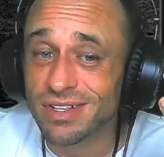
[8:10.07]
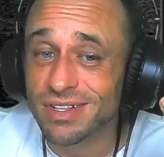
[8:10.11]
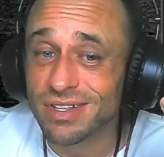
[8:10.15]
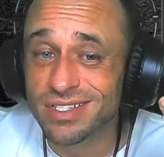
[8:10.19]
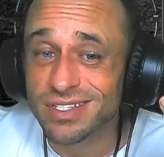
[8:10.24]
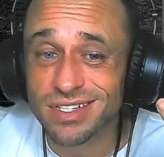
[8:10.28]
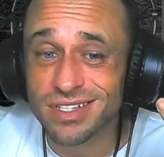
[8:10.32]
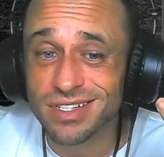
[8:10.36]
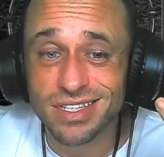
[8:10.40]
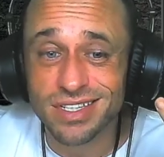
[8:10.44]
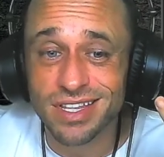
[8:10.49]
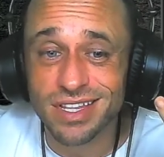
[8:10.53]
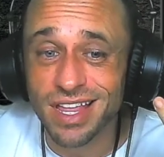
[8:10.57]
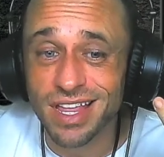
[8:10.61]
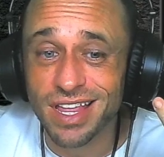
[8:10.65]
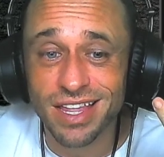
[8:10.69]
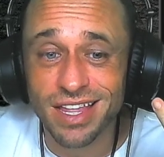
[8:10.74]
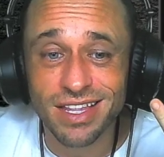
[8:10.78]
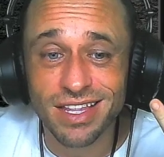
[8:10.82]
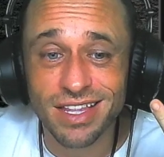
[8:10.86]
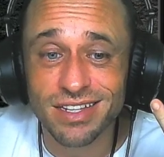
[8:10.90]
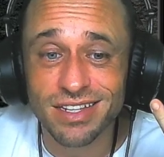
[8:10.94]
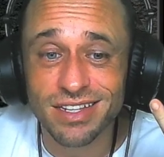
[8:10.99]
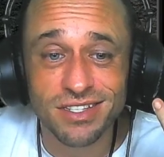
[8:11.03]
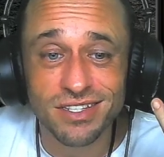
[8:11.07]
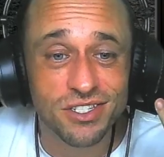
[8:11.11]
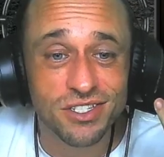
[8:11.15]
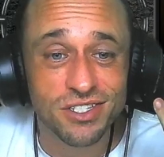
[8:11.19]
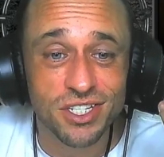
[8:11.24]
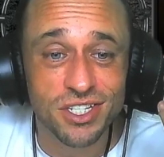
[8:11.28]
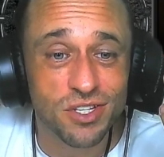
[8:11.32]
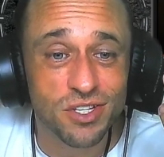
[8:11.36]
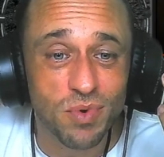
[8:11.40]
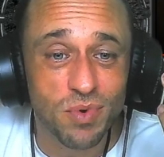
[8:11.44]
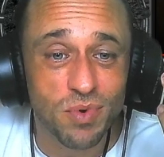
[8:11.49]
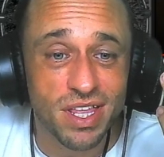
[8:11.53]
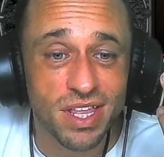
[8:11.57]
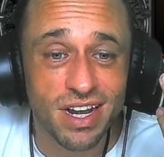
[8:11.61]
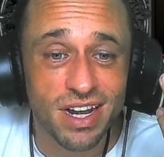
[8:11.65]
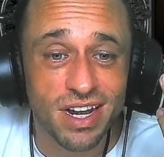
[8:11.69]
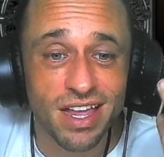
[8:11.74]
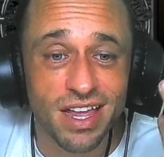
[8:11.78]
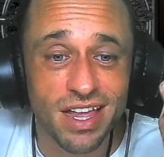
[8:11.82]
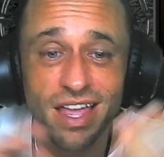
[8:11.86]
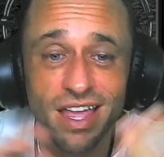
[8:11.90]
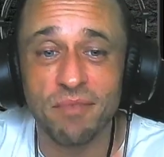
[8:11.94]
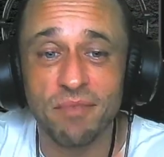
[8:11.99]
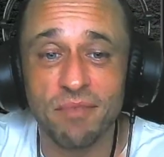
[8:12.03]
It's just the thing, it's just the way that
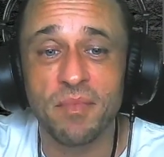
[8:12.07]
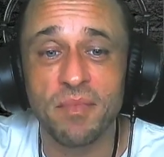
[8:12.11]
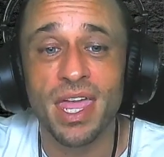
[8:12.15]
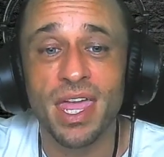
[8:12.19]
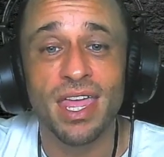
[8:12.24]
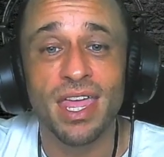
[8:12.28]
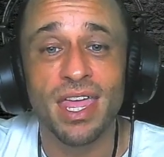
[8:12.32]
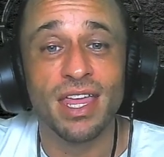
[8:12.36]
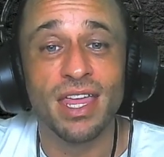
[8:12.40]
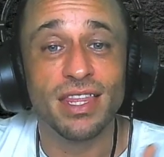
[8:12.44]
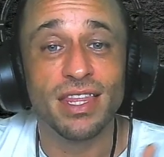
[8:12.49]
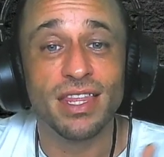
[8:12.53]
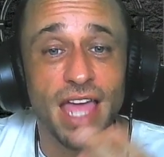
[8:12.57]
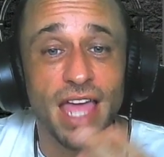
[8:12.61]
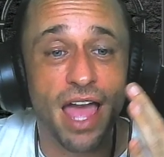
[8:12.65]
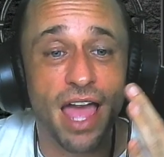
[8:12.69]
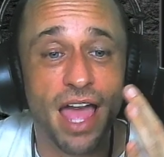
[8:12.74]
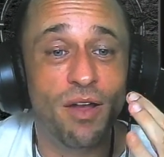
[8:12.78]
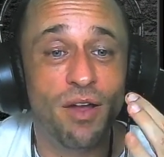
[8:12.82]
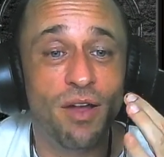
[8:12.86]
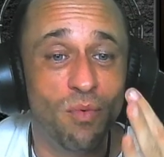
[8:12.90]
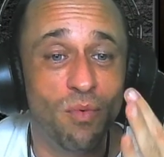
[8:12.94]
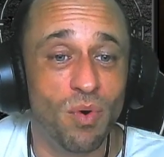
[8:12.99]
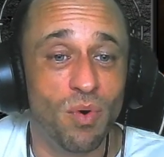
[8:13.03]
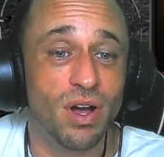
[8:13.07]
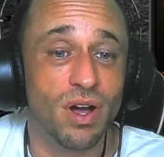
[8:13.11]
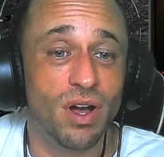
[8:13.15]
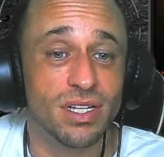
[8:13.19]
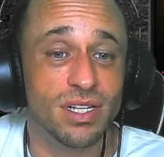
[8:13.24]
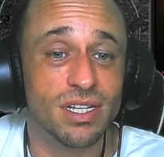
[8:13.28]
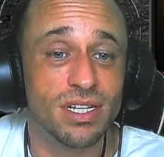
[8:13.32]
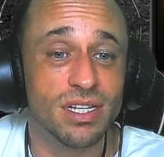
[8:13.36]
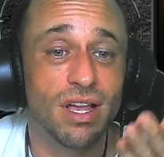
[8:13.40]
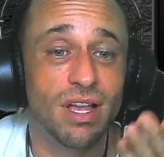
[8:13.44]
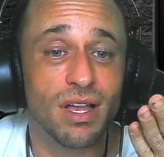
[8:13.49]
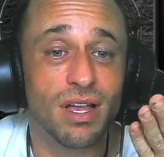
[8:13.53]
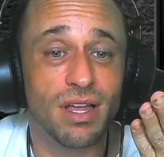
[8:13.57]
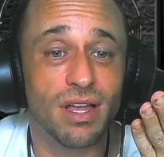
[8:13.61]
I am. That was